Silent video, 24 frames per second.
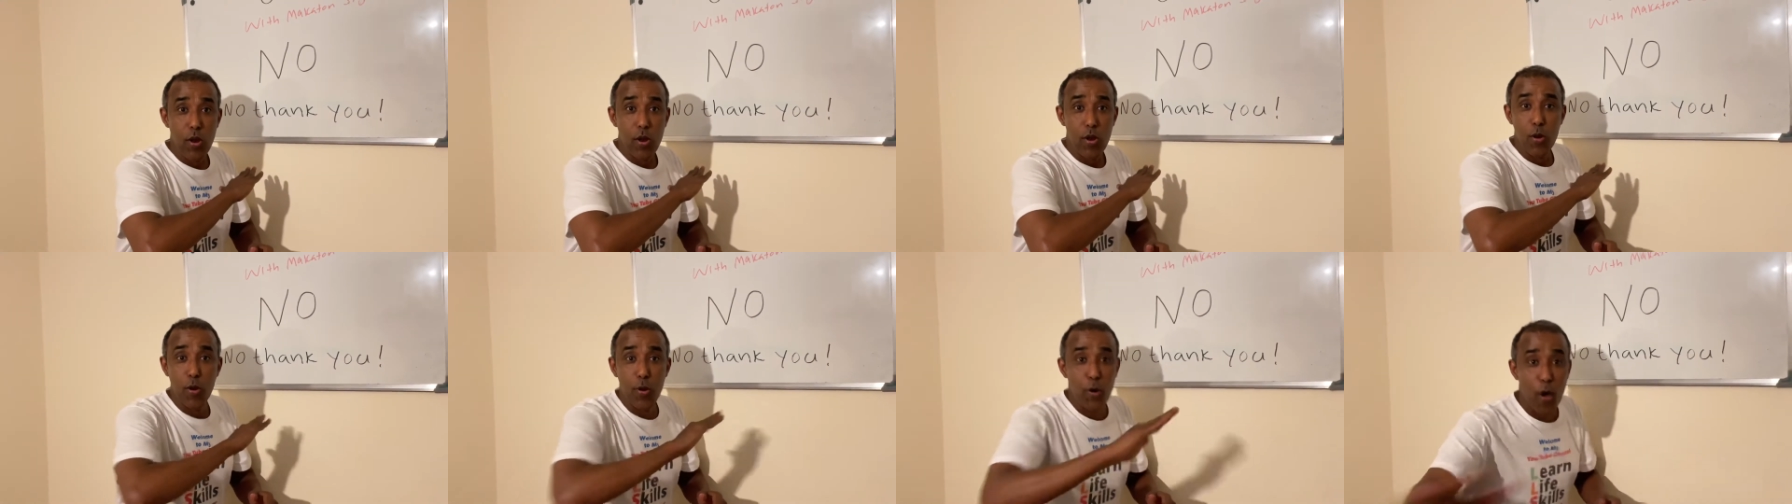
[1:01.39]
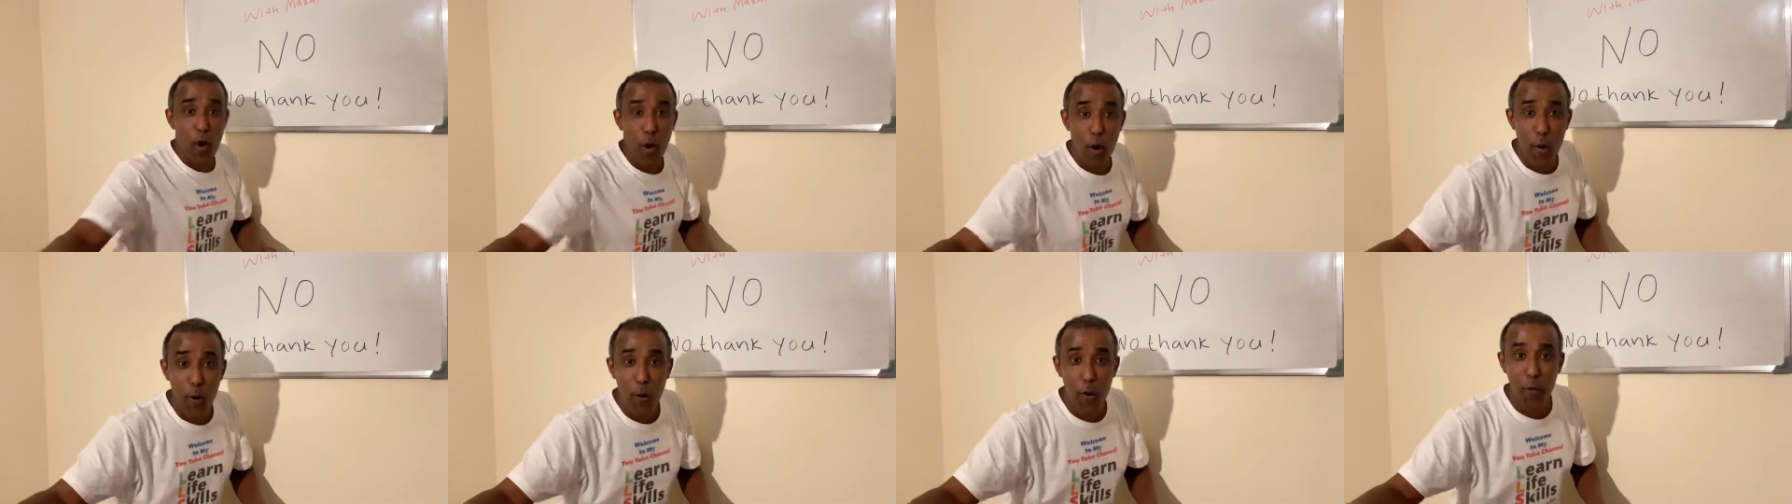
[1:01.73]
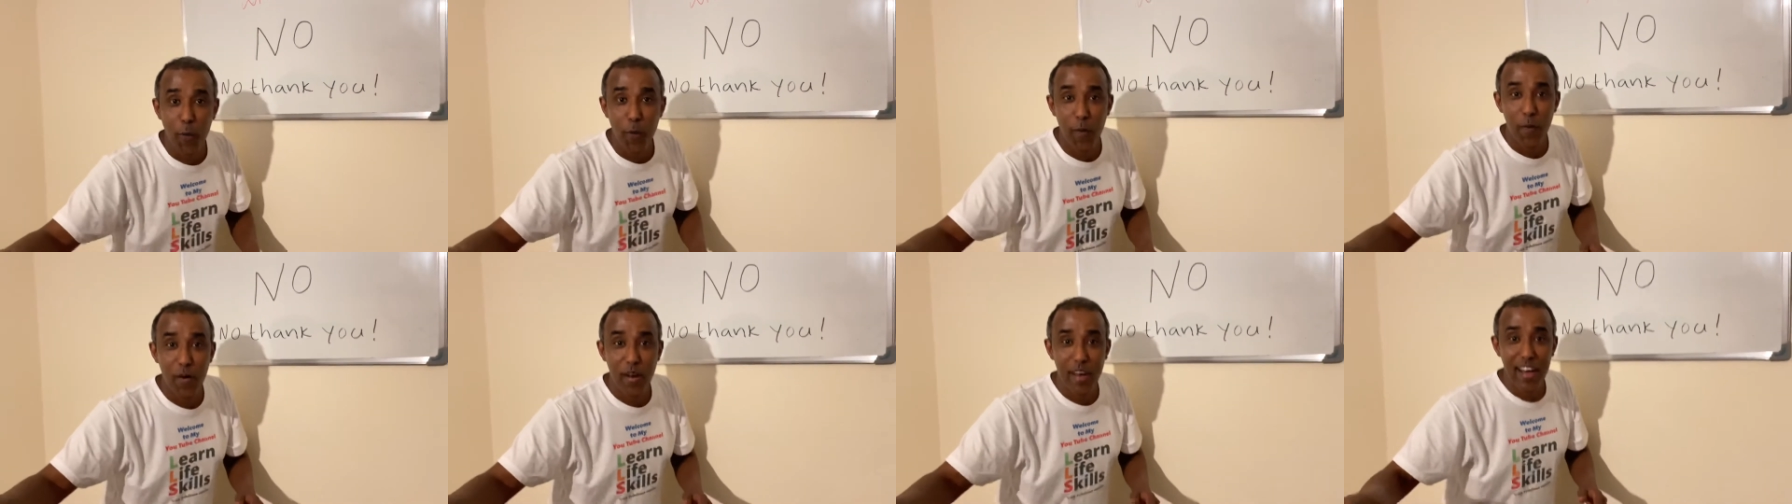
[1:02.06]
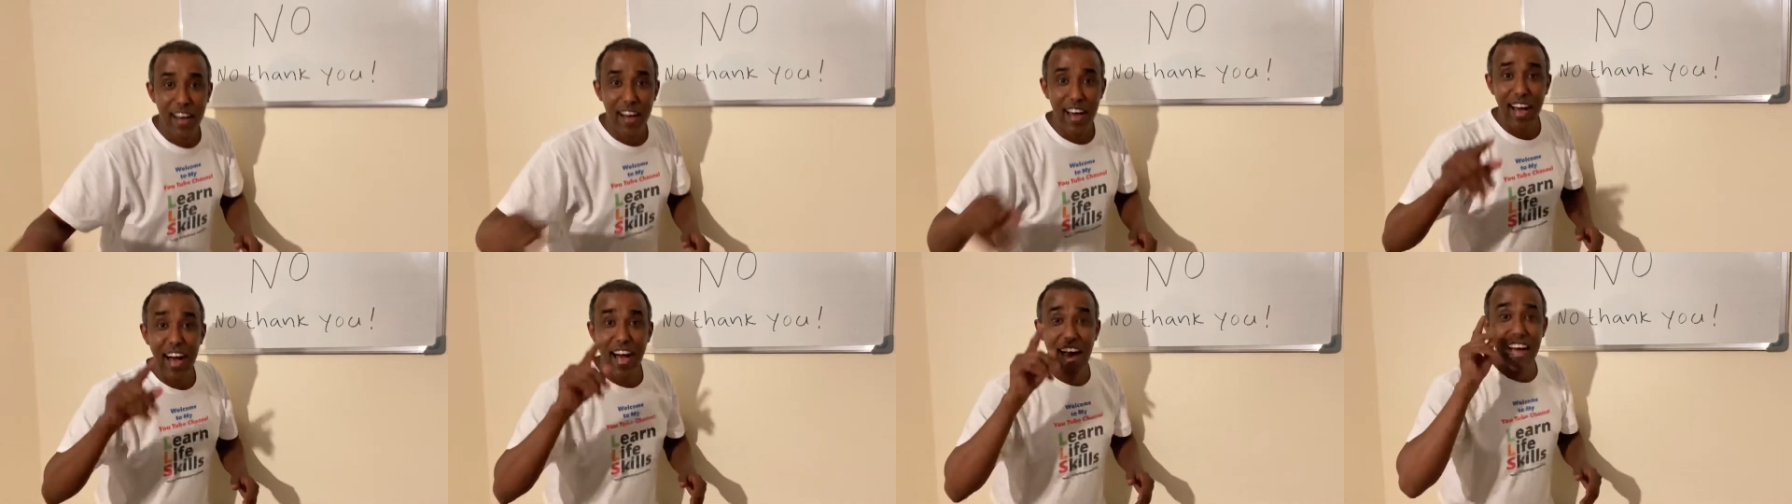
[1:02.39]
No.
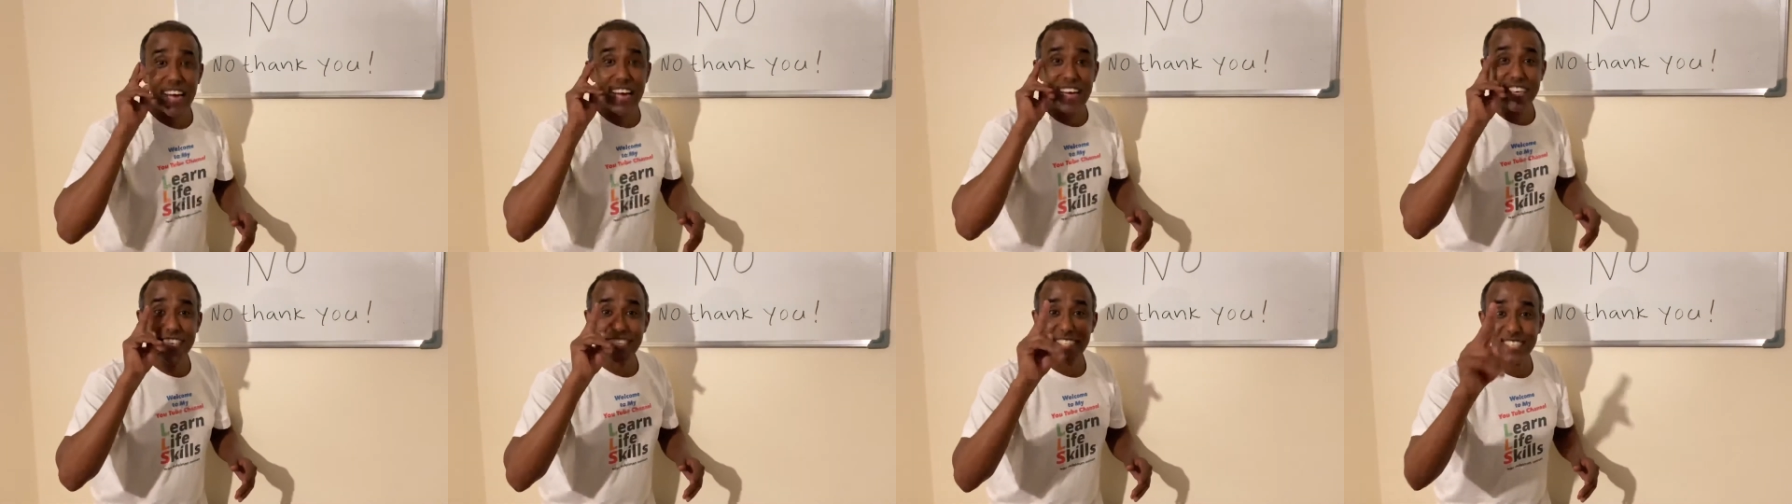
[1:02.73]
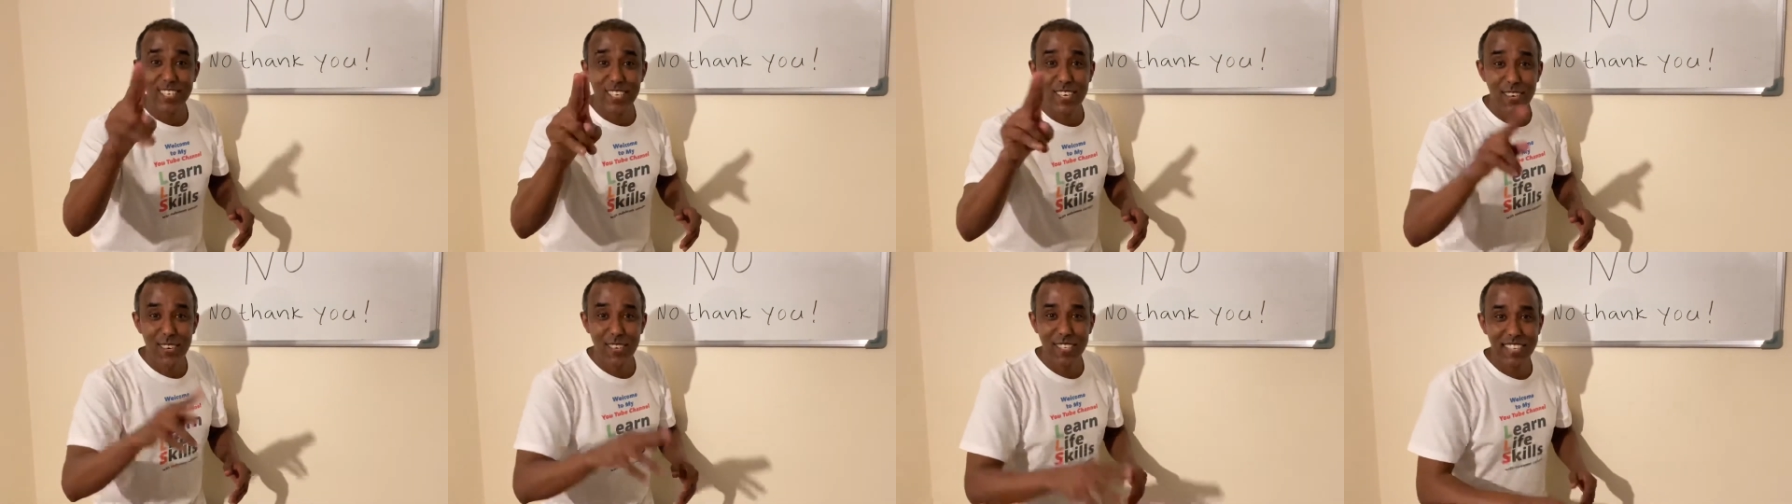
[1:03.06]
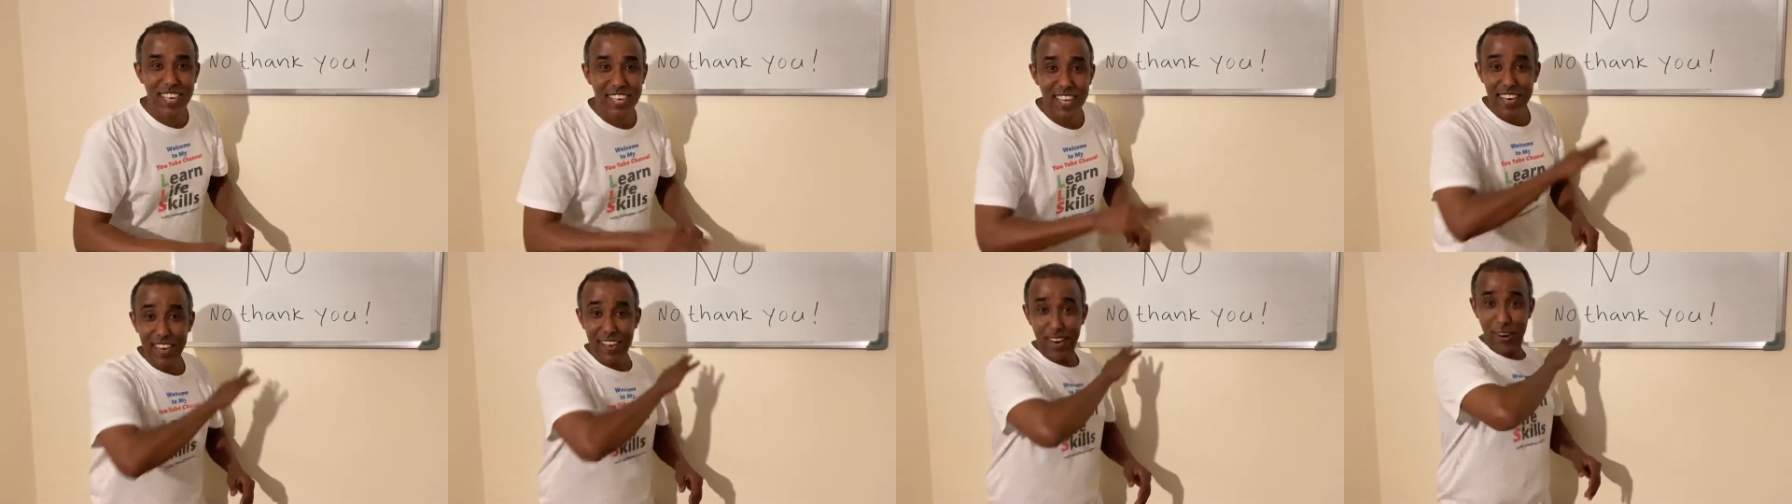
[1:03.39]
I can see you say